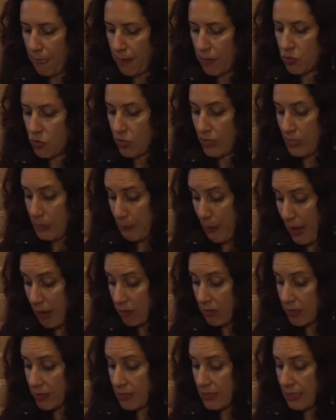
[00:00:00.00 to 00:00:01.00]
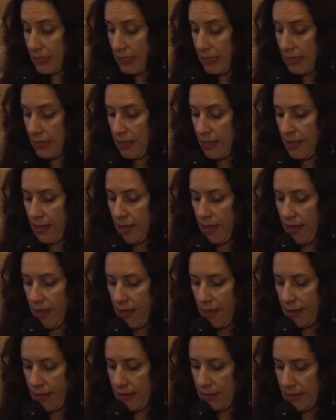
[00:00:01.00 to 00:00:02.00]
transparency.
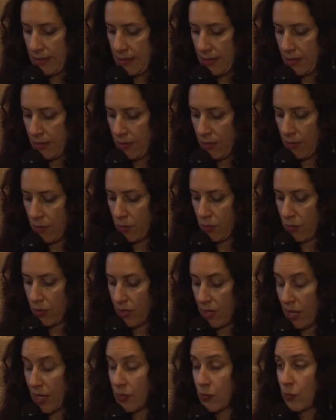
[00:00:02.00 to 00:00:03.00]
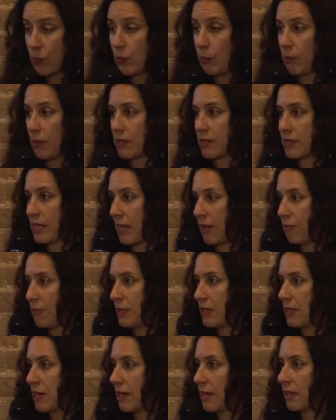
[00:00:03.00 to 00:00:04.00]
And over the last few months, there have
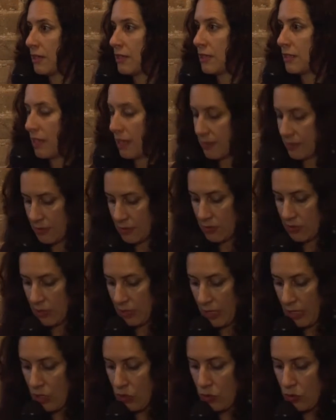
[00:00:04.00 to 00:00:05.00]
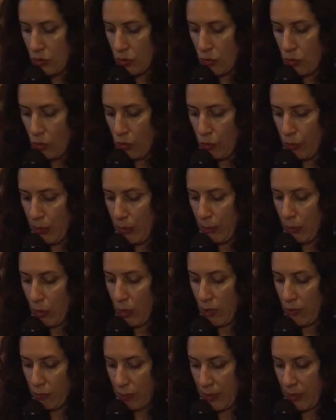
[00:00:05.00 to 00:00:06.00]
been targeted assassinations of people who
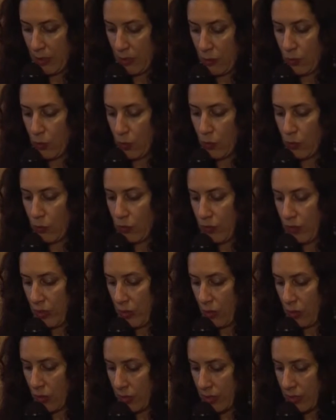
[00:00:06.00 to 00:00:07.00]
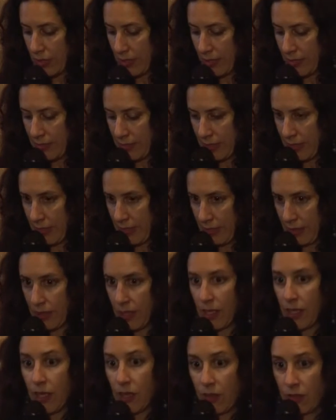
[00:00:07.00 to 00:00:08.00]
have been involved in organizing
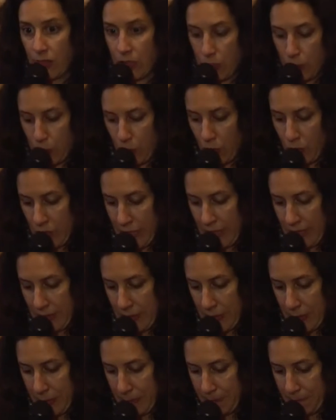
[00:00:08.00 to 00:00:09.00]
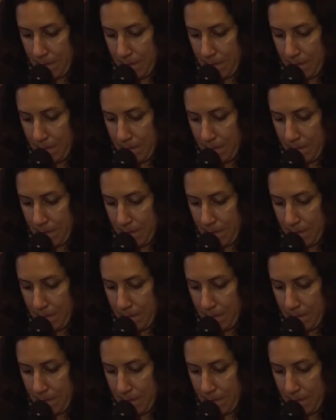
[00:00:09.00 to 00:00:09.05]
these protests.